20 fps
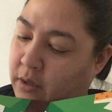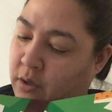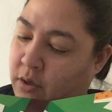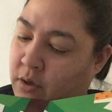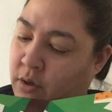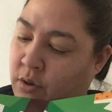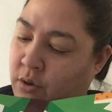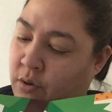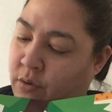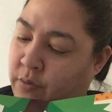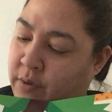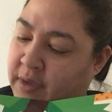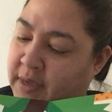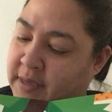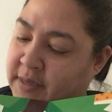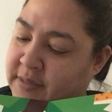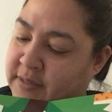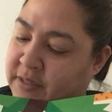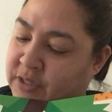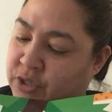O
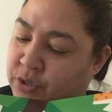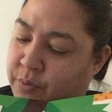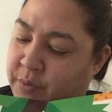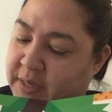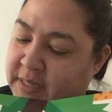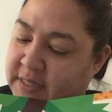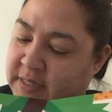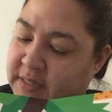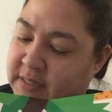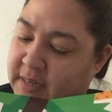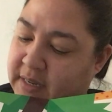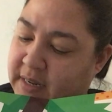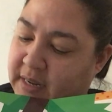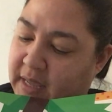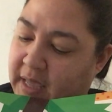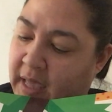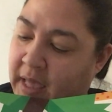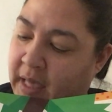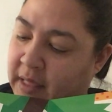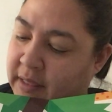is twisted
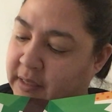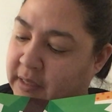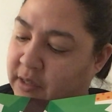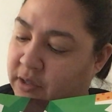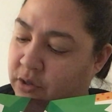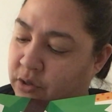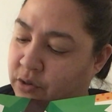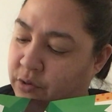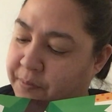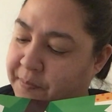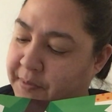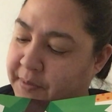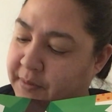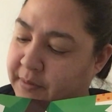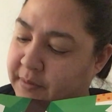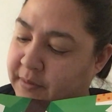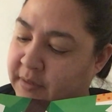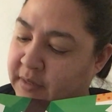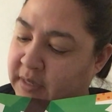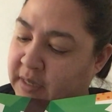alley-oop.
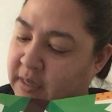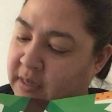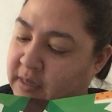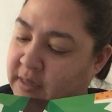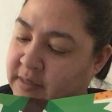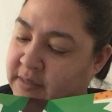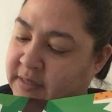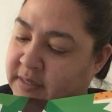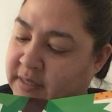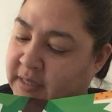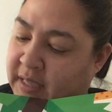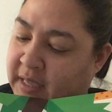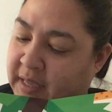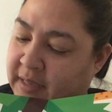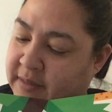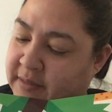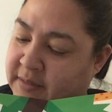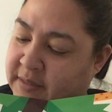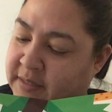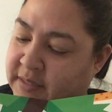
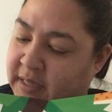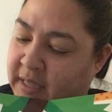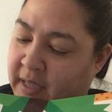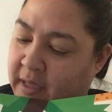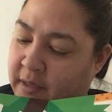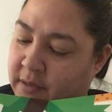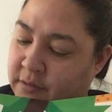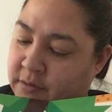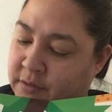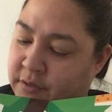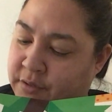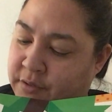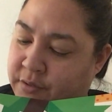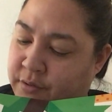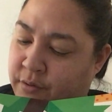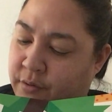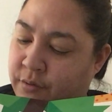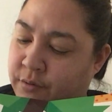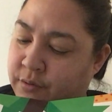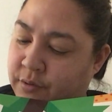Skit, skit.
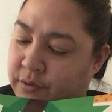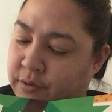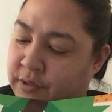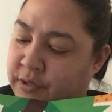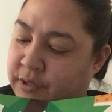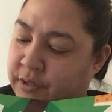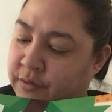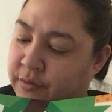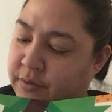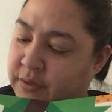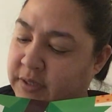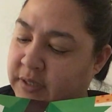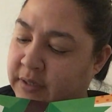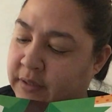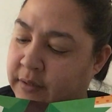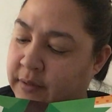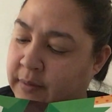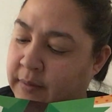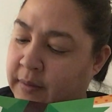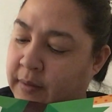scoodle, doot.
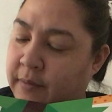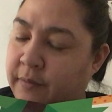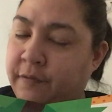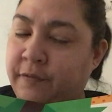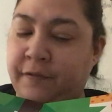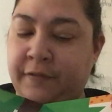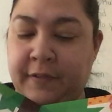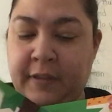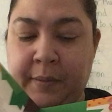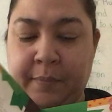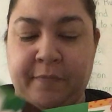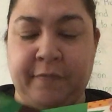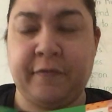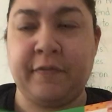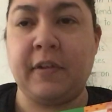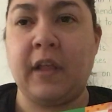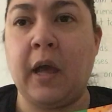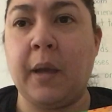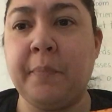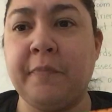Flip,
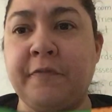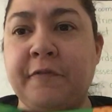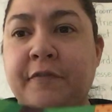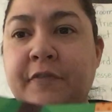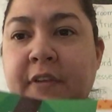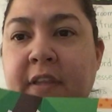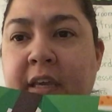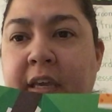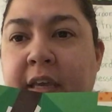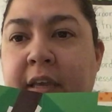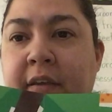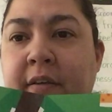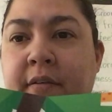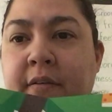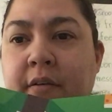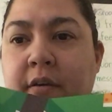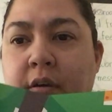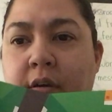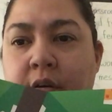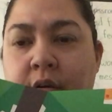flop, Flea.
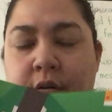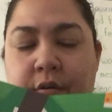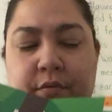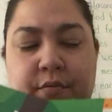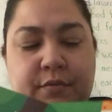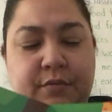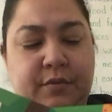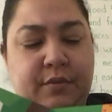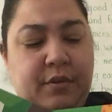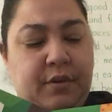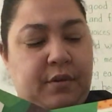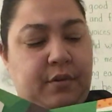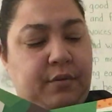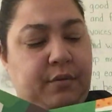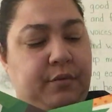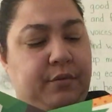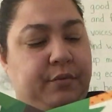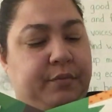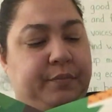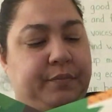Oh,
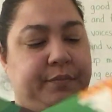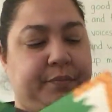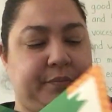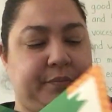no.